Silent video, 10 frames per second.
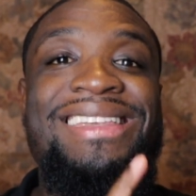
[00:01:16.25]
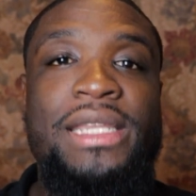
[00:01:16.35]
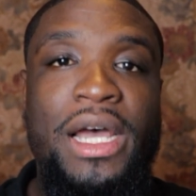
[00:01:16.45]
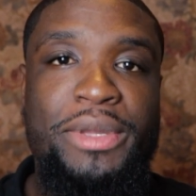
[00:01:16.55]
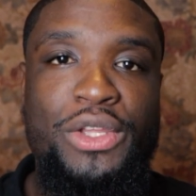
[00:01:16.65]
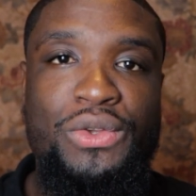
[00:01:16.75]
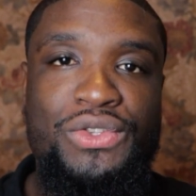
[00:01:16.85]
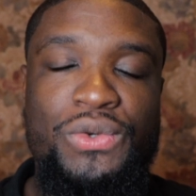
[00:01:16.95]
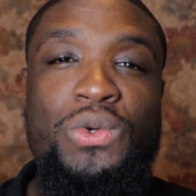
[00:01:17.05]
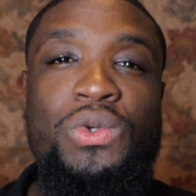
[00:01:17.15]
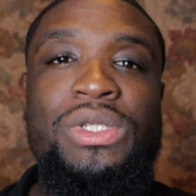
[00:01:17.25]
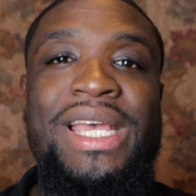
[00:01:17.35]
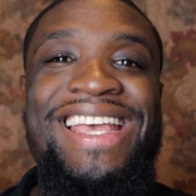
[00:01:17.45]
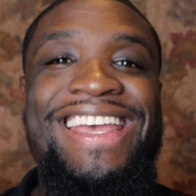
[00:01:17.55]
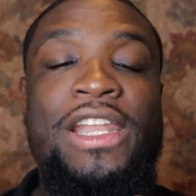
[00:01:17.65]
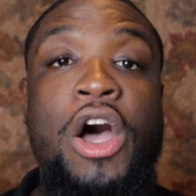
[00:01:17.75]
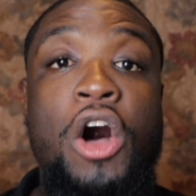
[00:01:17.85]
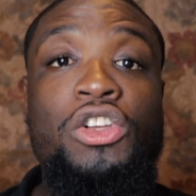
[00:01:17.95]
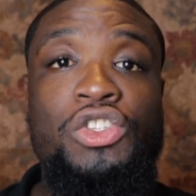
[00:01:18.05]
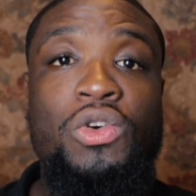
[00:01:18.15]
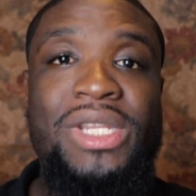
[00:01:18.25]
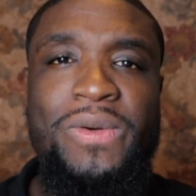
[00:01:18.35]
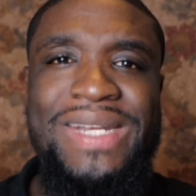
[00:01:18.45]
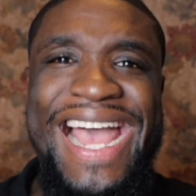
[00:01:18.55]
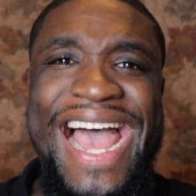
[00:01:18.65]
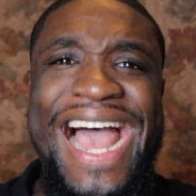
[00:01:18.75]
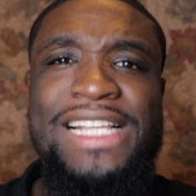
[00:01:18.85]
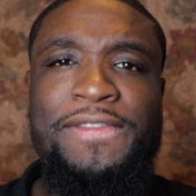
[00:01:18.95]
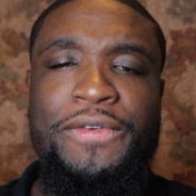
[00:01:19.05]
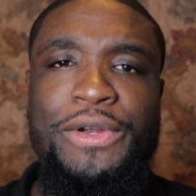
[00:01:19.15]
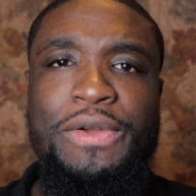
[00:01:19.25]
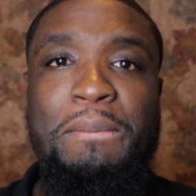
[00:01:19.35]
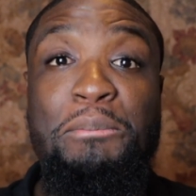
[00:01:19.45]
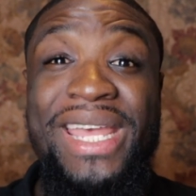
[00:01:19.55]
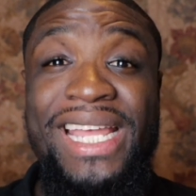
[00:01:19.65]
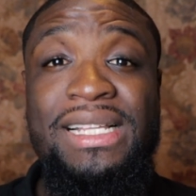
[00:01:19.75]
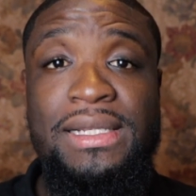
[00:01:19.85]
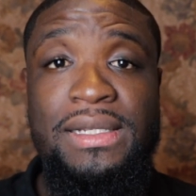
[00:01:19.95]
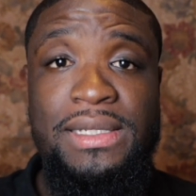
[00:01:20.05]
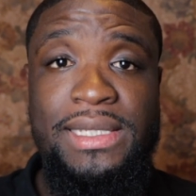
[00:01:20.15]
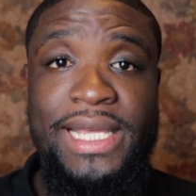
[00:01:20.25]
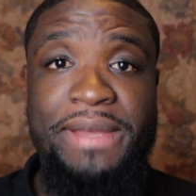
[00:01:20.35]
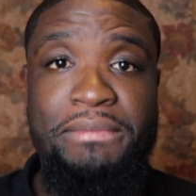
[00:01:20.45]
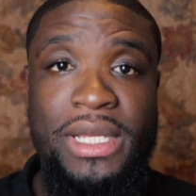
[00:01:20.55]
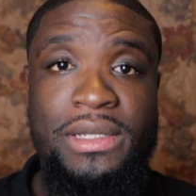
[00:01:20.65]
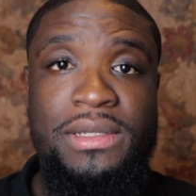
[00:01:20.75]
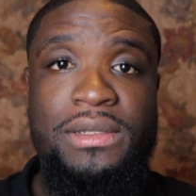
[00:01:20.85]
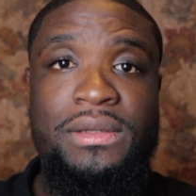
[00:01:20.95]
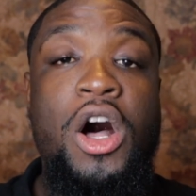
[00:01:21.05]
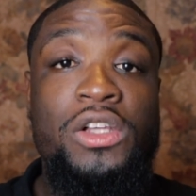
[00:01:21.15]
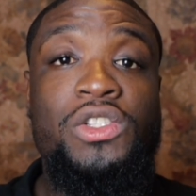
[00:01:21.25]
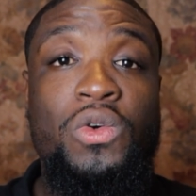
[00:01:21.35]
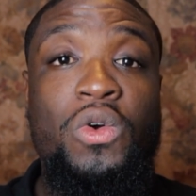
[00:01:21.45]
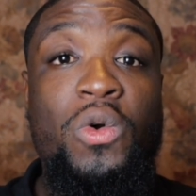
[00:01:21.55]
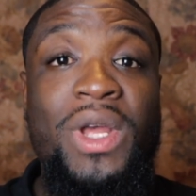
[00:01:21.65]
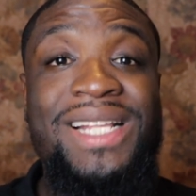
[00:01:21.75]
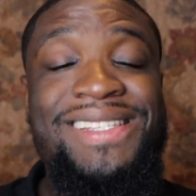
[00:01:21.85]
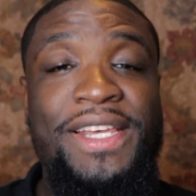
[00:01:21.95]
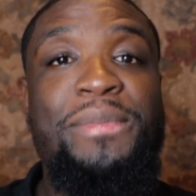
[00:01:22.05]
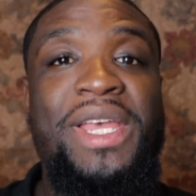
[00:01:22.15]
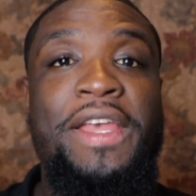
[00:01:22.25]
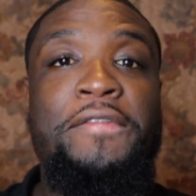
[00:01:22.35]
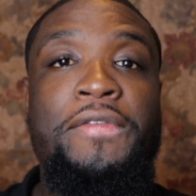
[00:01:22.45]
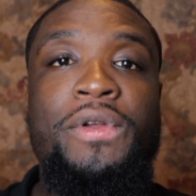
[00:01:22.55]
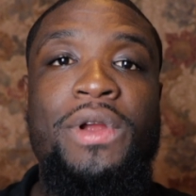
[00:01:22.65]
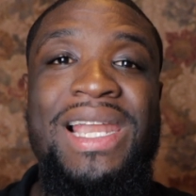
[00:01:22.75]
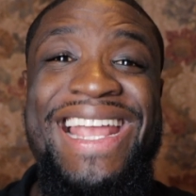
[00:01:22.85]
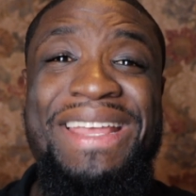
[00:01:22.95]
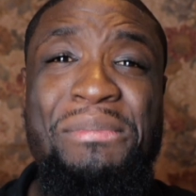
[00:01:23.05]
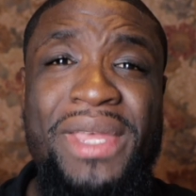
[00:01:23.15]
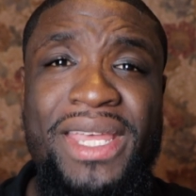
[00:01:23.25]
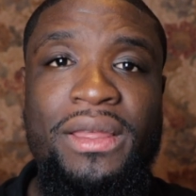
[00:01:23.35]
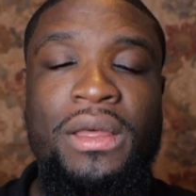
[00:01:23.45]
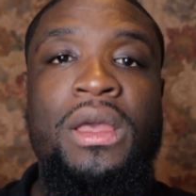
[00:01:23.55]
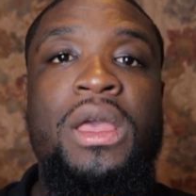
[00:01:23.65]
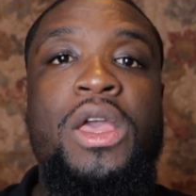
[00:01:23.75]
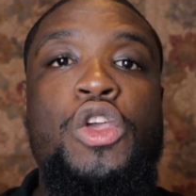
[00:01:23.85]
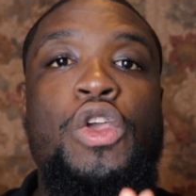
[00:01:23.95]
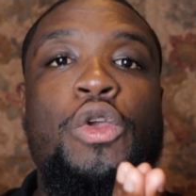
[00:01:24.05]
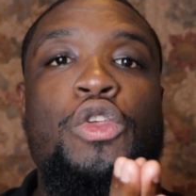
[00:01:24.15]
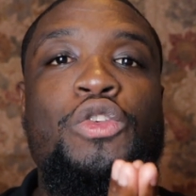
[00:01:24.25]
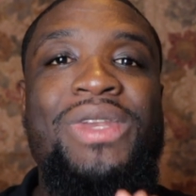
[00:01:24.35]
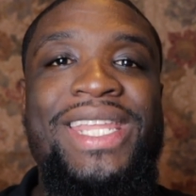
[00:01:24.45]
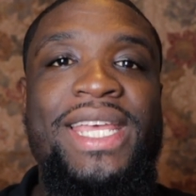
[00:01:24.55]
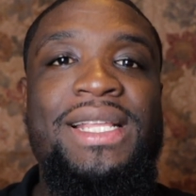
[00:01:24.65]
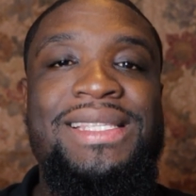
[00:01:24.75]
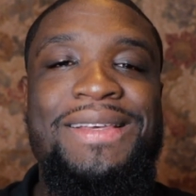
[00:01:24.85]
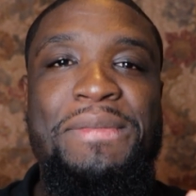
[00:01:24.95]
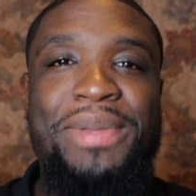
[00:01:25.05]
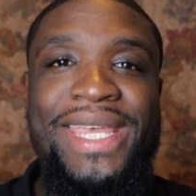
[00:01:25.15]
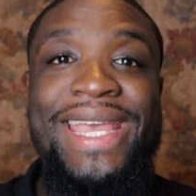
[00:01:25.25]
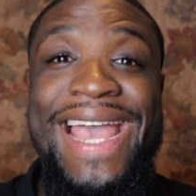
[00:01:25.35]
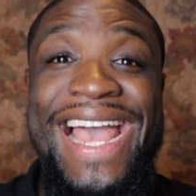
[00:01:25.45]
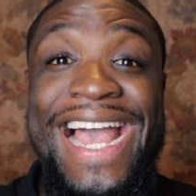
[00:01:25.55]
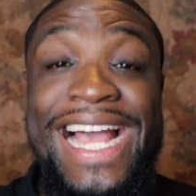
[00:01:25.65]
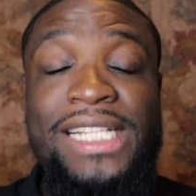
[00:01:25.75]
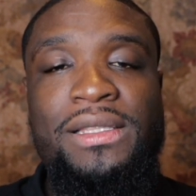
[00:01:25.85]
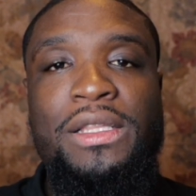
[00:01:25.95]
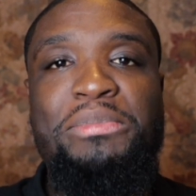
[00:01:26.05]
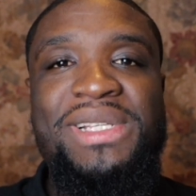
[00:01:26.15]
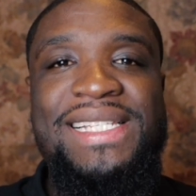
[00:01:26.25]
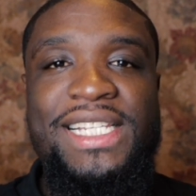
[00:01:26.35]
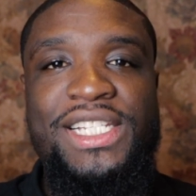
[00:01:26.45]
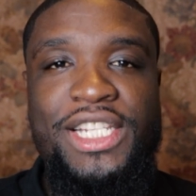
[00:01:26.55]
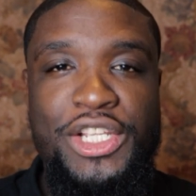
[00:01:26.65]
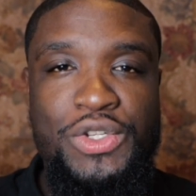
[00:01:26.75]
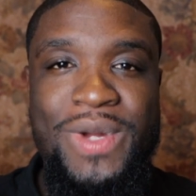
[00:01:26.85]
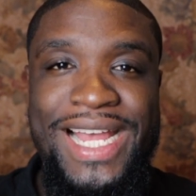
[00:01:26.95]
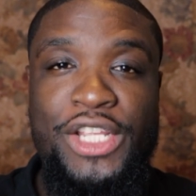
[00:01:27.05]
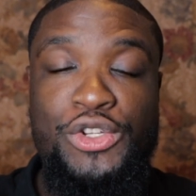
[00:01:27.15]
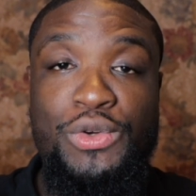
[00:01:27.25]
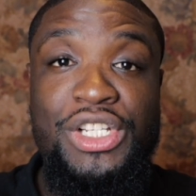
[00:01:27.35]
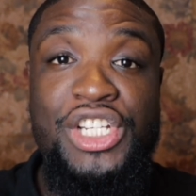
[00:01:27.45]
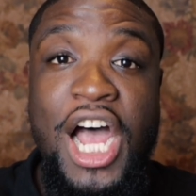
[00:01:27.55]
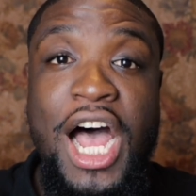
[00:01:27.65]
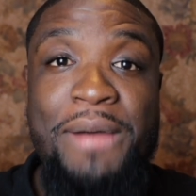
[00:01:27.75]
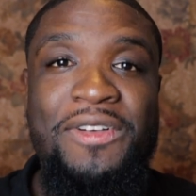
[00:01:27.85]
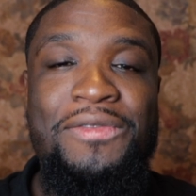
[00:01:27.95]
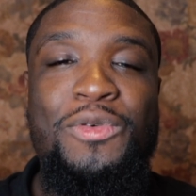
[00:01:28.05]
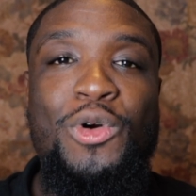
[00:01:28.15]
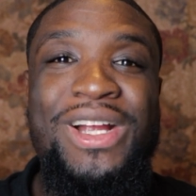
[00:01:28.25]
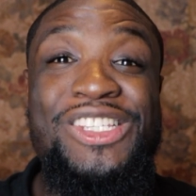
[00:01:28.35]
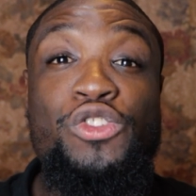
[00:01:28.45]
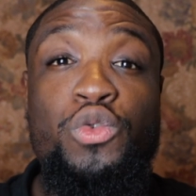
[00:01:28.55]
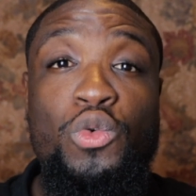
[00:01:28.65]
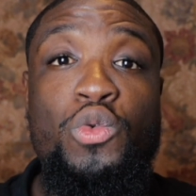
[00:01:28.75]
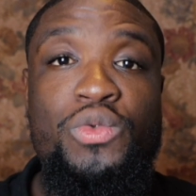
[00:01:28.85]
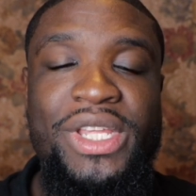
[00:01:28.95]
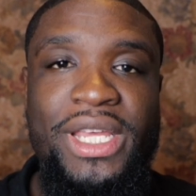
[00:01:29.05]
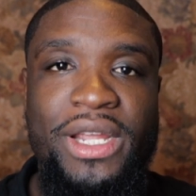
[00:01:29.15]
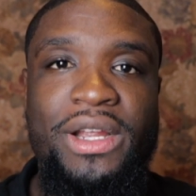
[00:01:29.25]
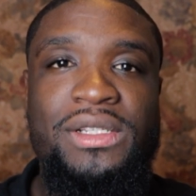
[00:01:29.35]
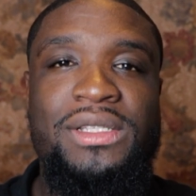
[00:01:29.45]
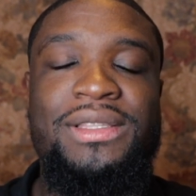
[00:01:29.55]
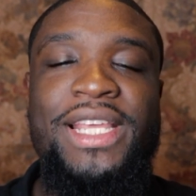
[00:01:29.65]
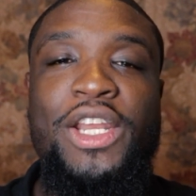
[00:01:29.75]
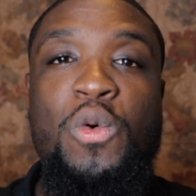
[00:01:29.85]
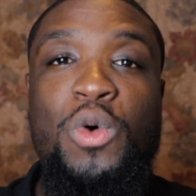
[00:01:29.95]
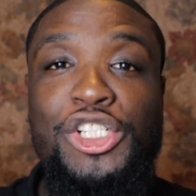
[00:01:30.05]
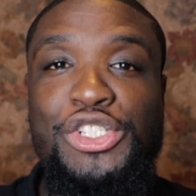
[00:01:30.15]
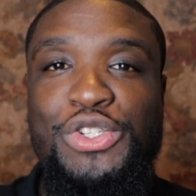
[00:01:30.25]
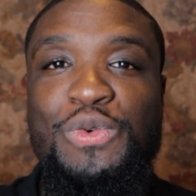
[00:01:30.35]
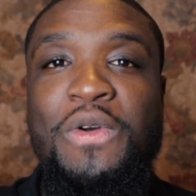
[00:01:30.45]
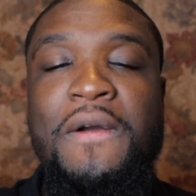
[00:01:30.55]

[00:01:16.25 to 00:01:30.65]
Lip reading: W-2s, and also they would ask for your bank statements. Also, quick tip, if you're like me, you need to be at the position that you're at your job for 2 years. They don't want you